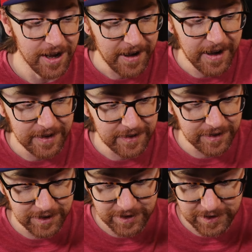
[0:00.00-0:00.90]
And
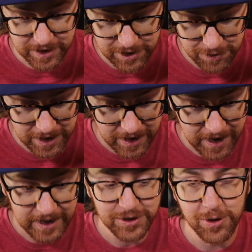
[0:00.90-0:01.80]
then you get
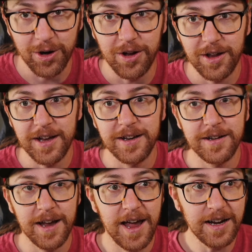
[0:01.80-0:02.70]
X-Crawl,
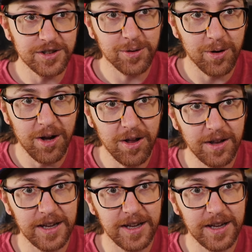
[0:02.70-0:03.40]
and X-Crawl